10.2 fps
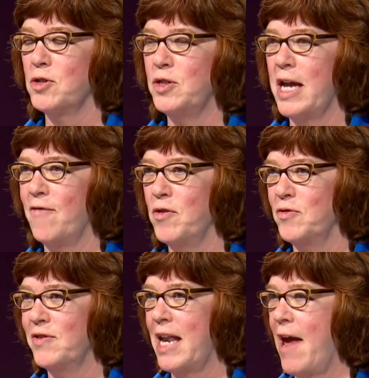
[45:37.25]
staff,
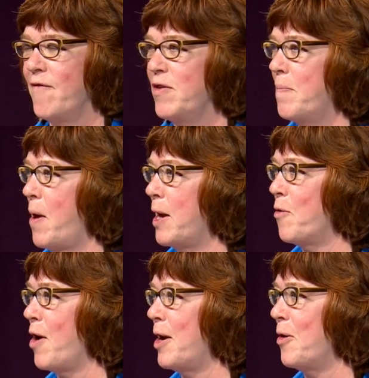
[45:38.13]
who's an avid bike
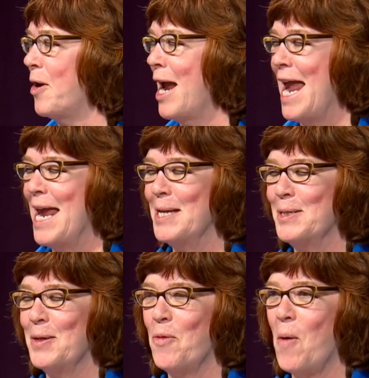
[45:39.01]
rider,
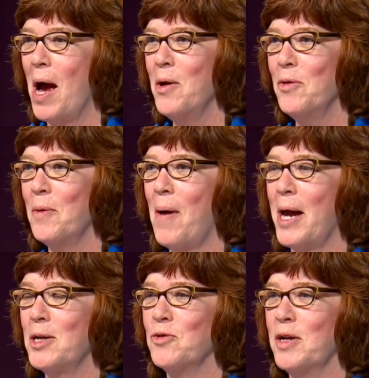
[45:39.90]
is why are the
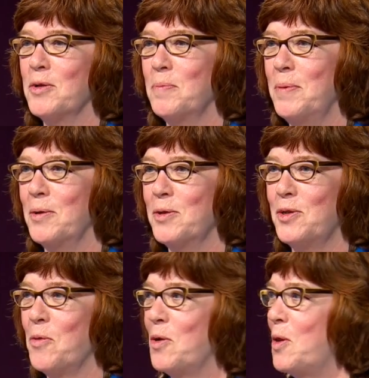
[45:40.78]
bike trails built
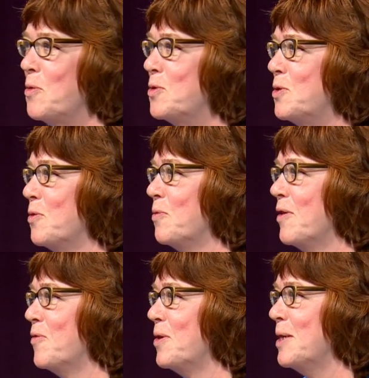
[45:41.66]
so close to the
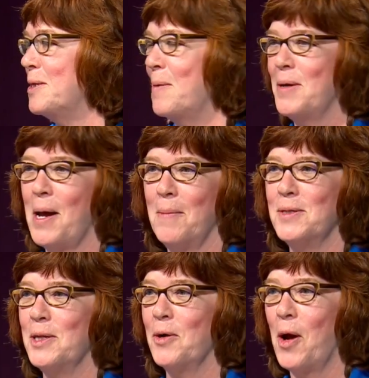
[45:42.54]
river that
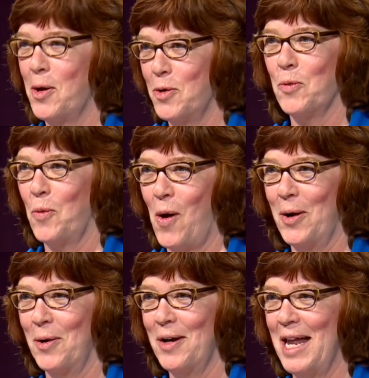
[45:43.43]
sometimes they're
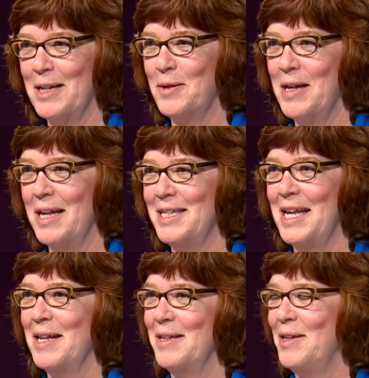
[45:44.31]
underwater?
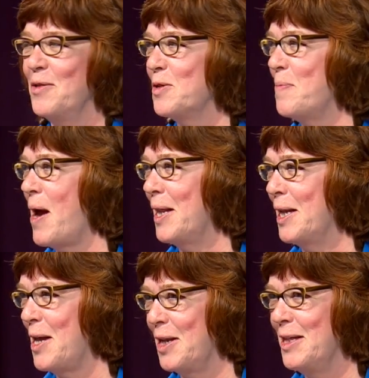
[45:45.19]
You're
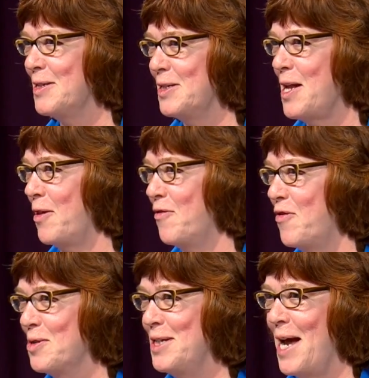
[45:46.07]
smiling like this is not the
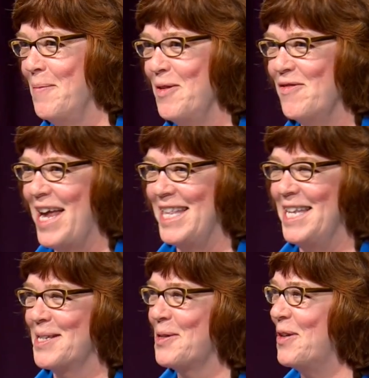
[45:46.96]
first time you've had
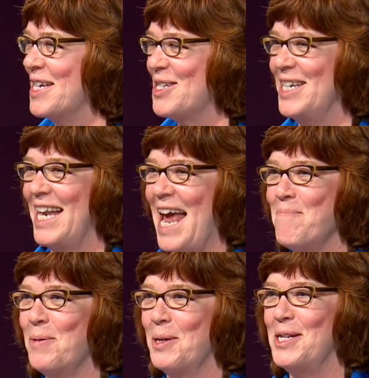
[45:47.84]
this question
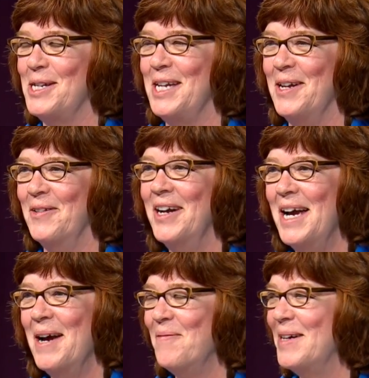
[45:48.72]
put to you,
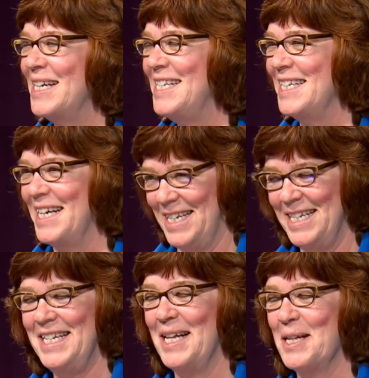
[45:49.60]
but
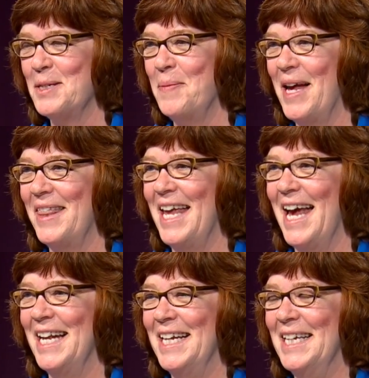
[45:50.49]
tell us about
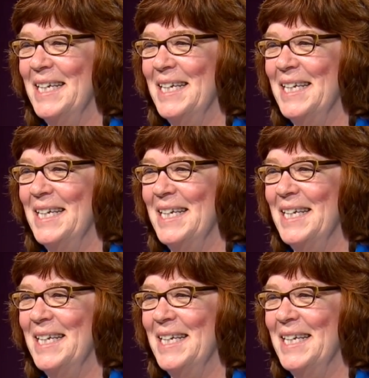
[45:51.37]
that.